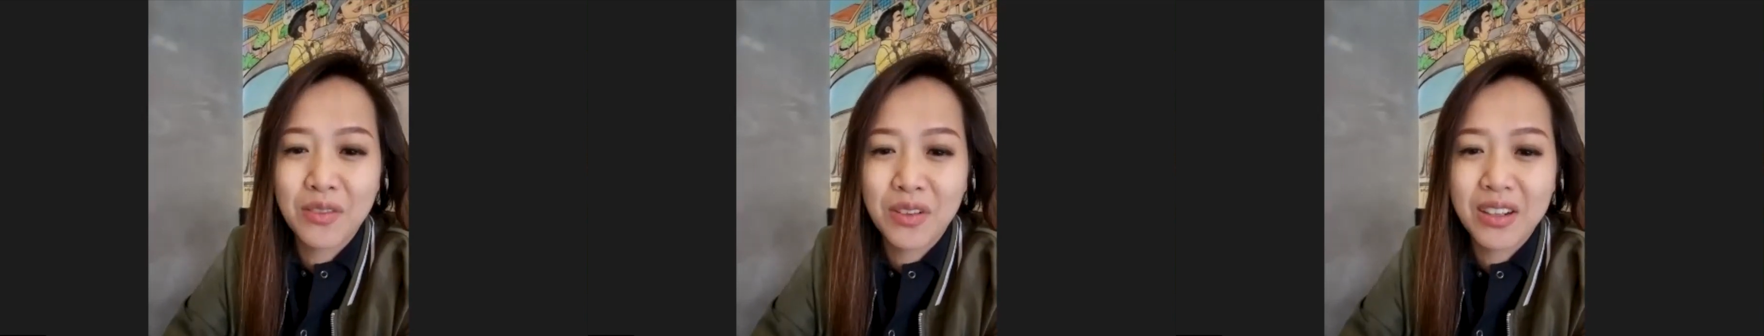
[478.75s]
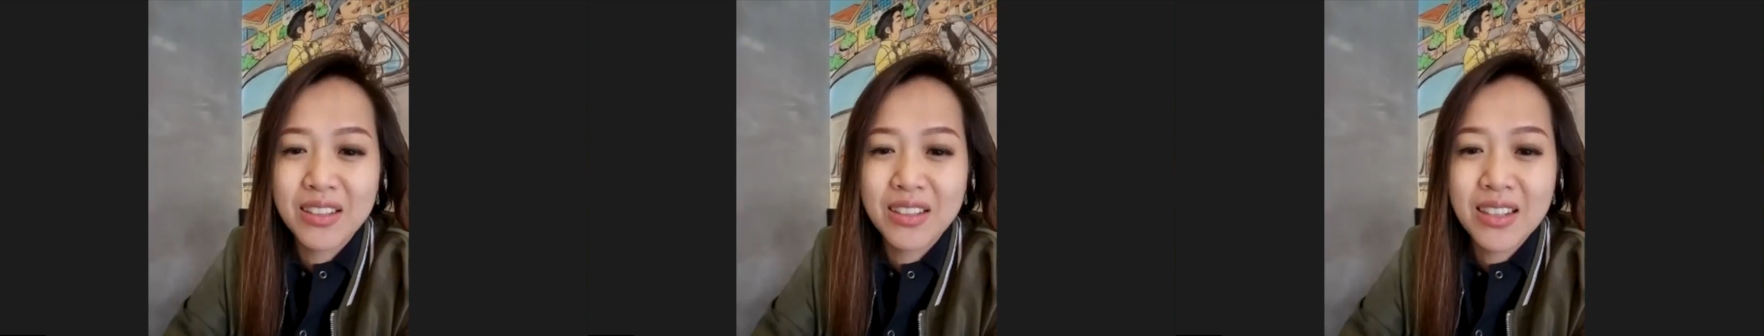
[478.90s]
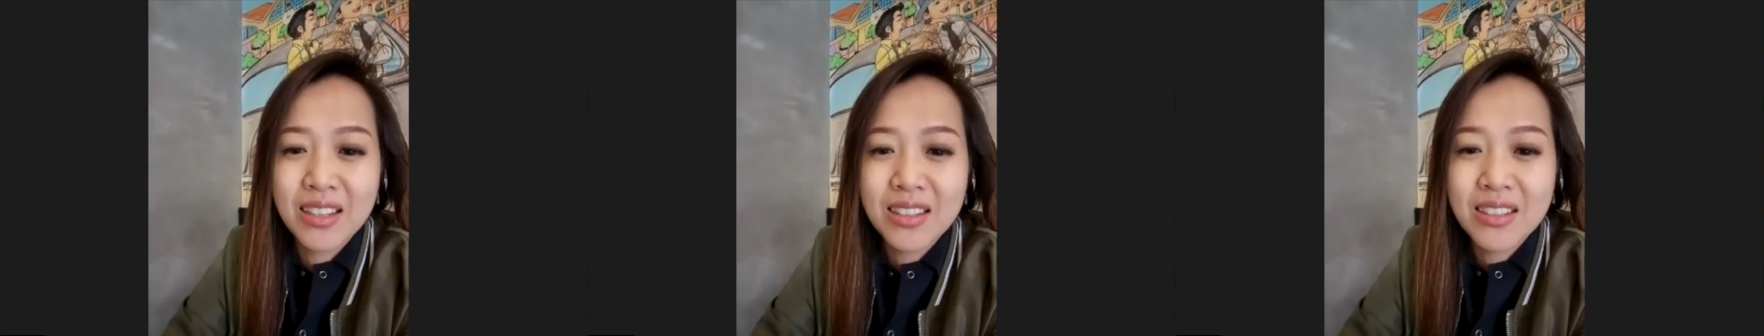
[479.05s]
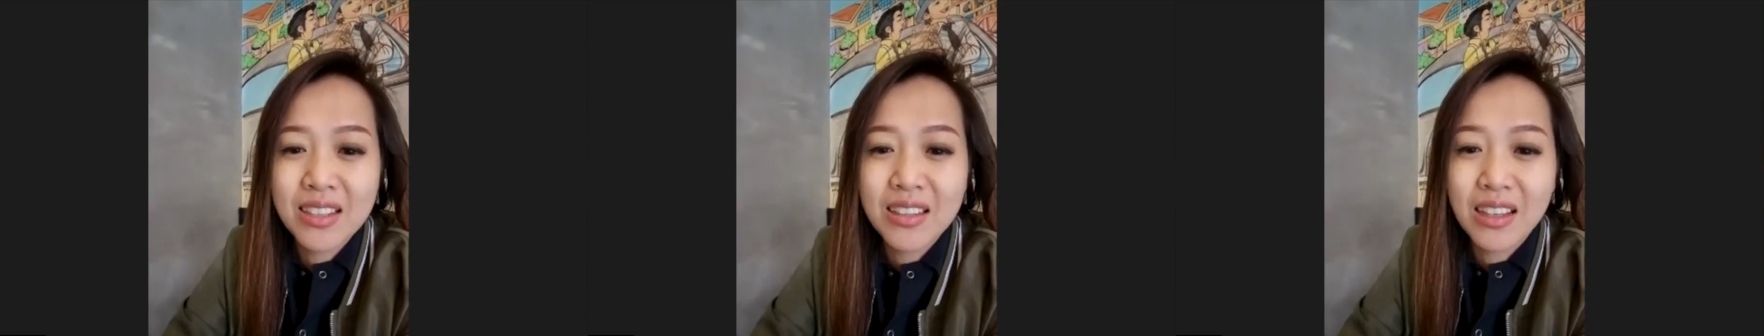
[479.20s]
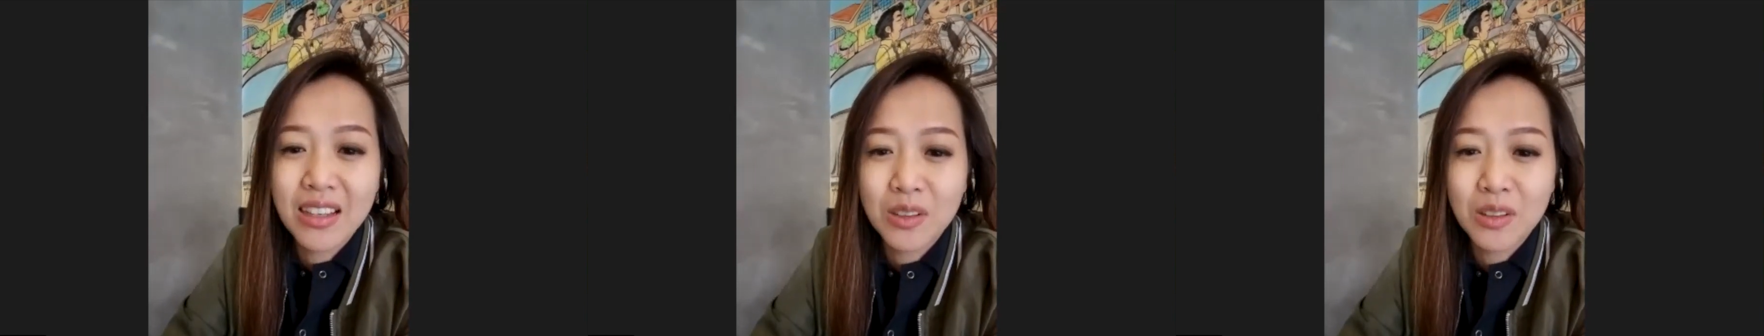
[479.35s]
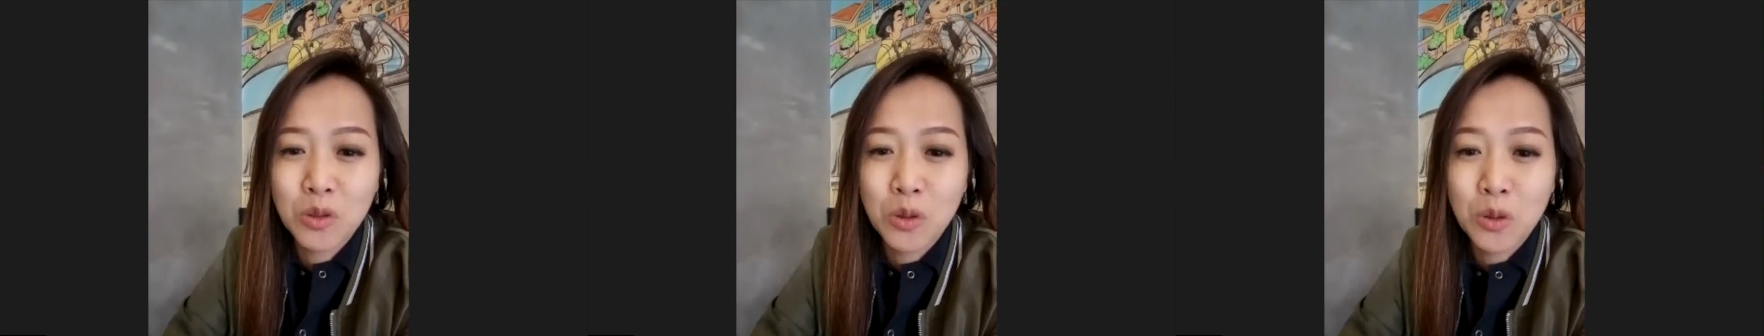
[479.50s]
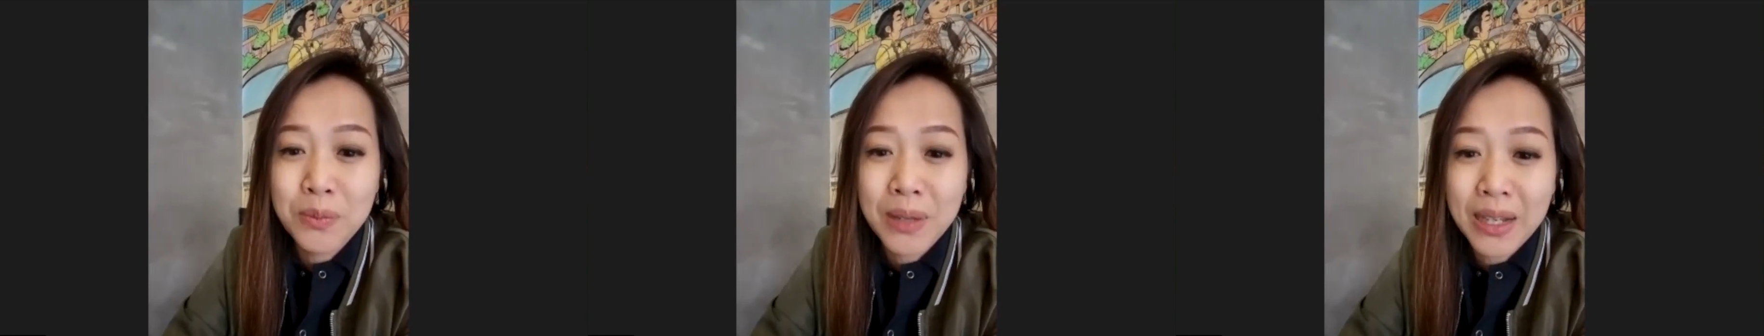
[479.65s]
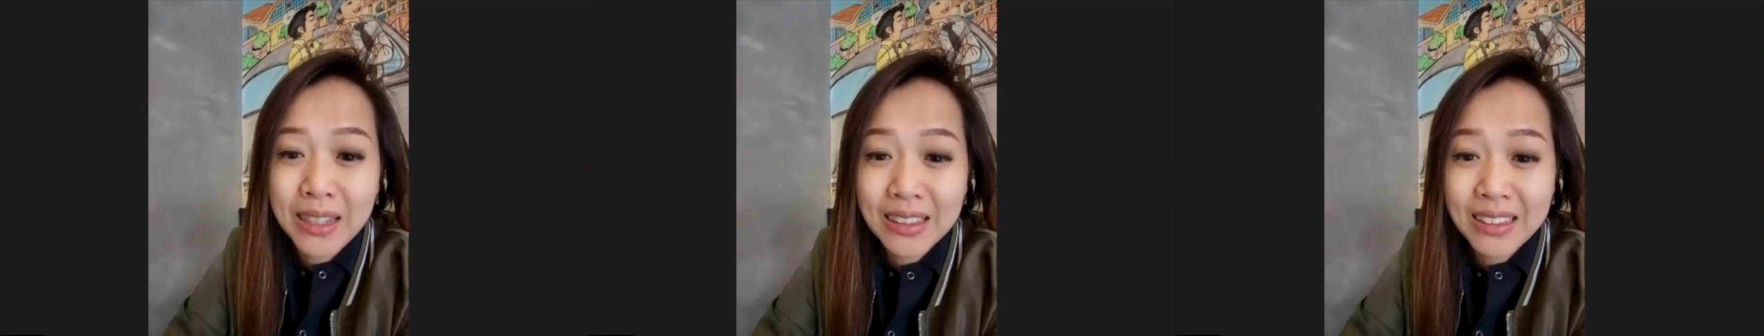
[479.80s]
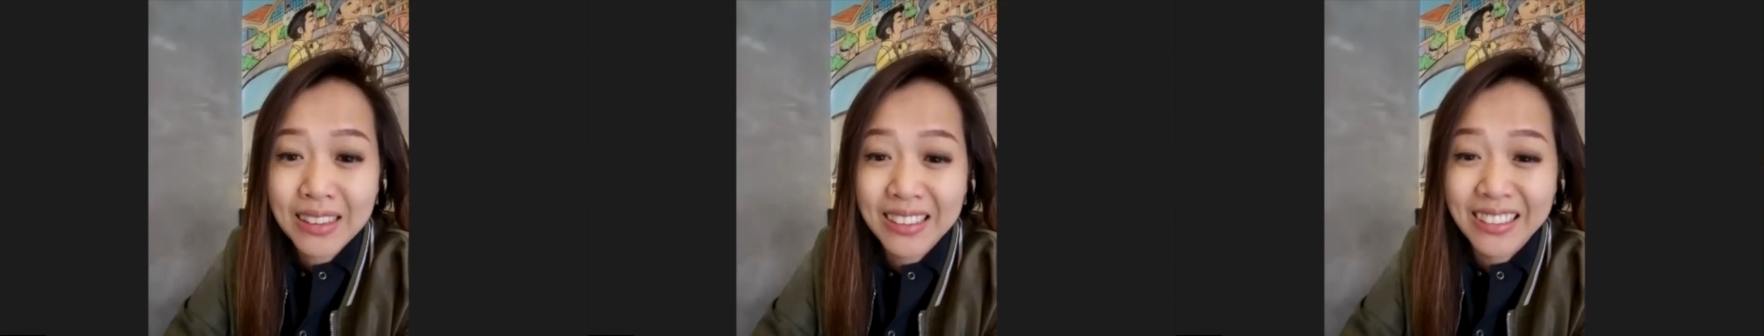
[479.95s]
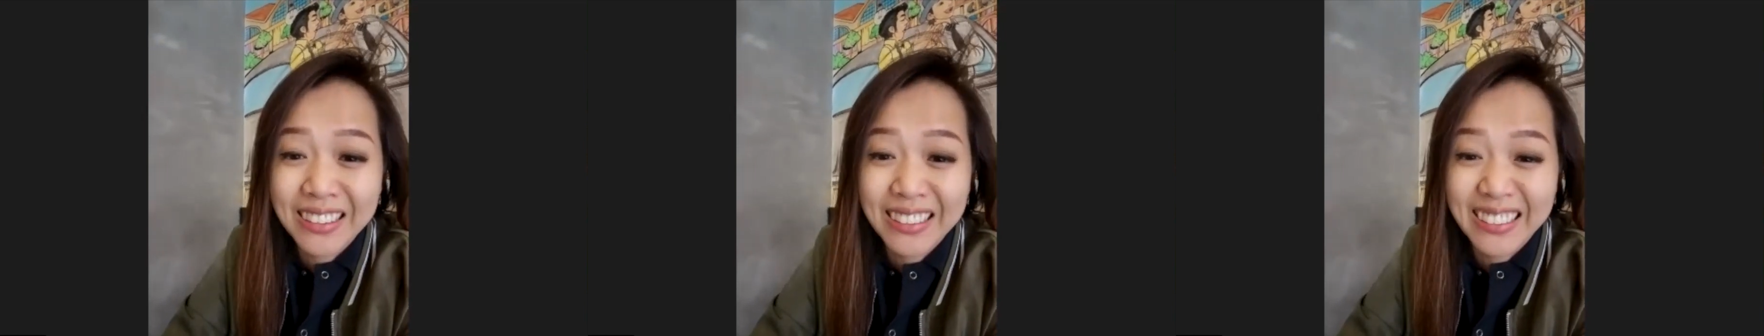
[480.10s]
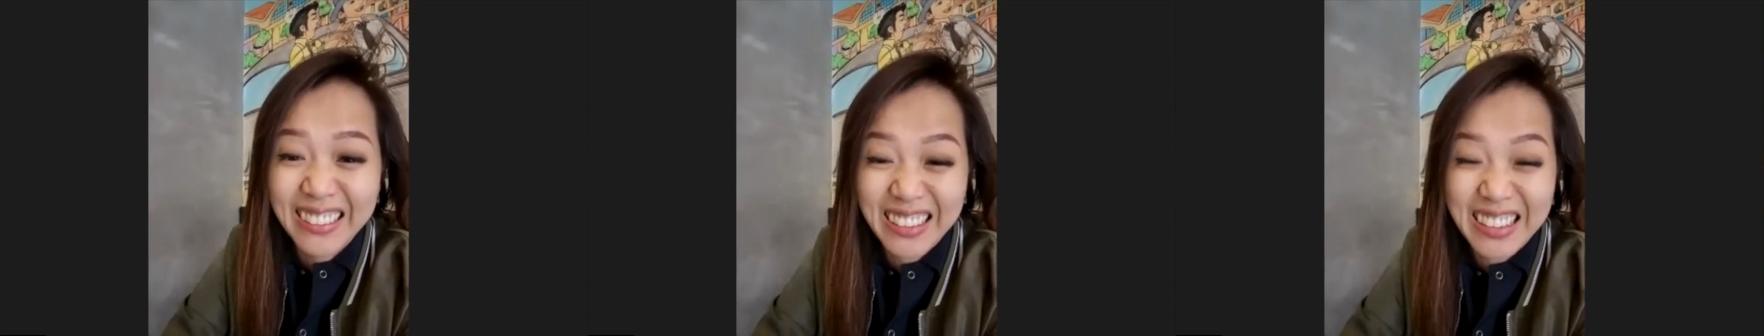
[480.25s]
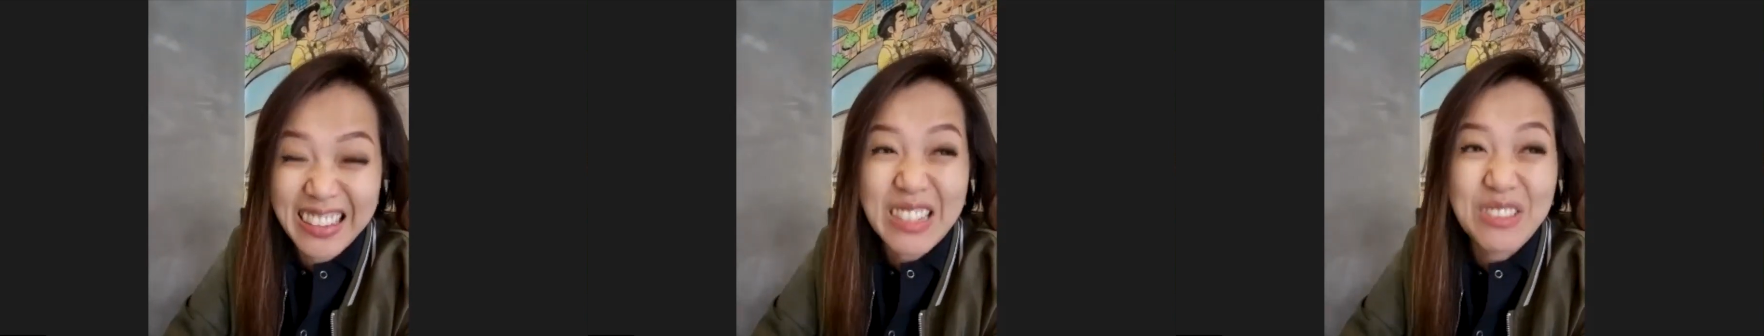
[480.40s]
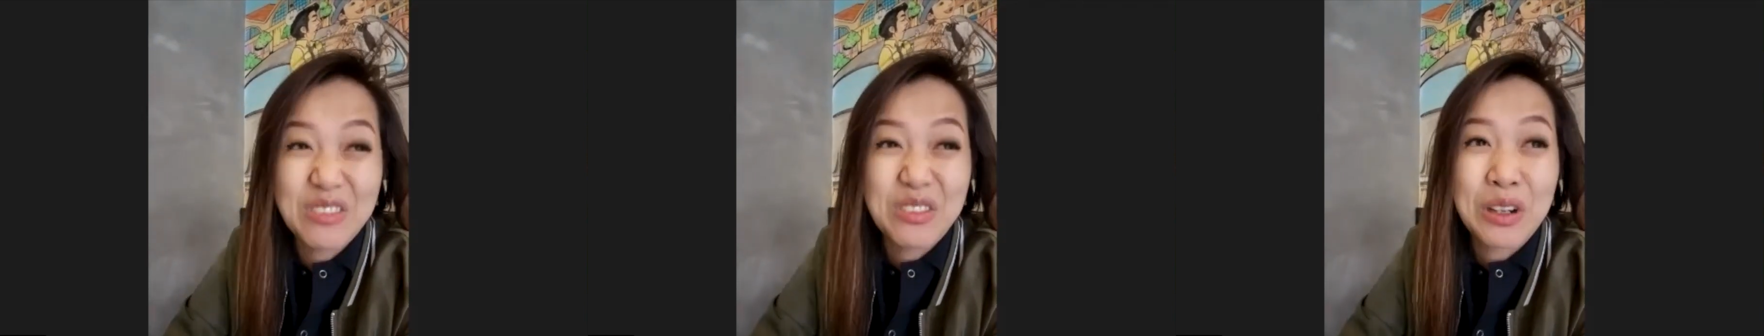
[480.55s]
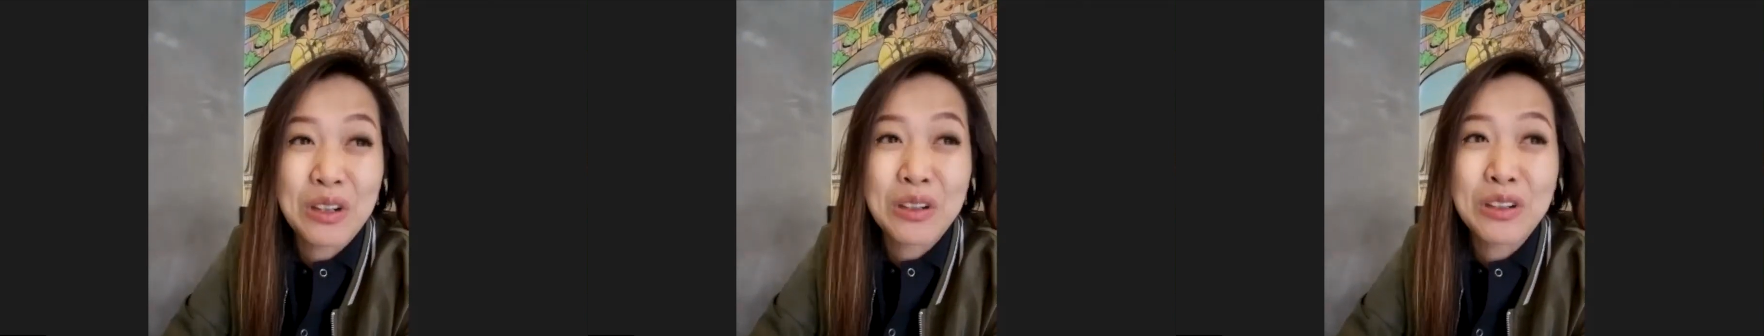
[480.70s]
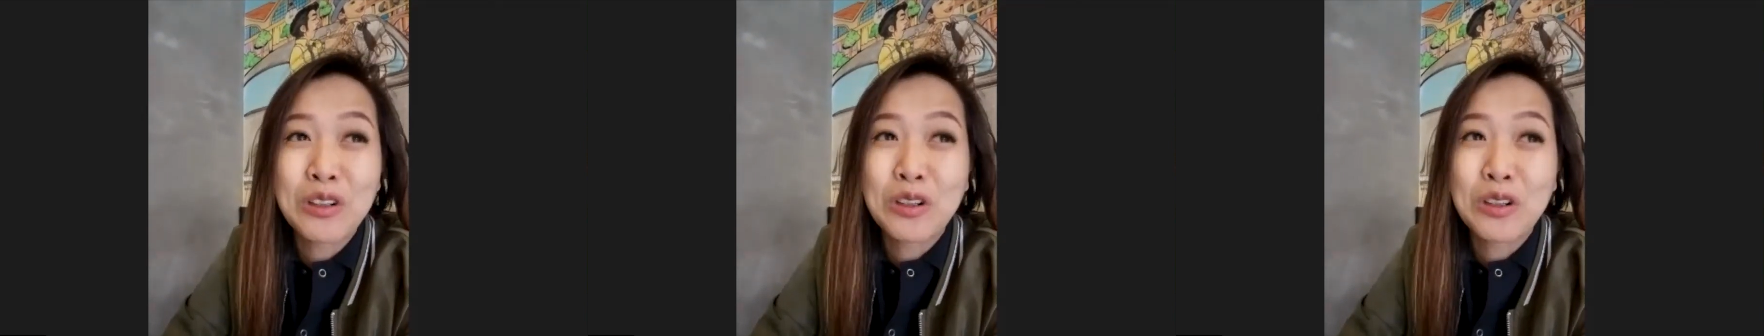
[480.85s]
It tasted like kvak. It's very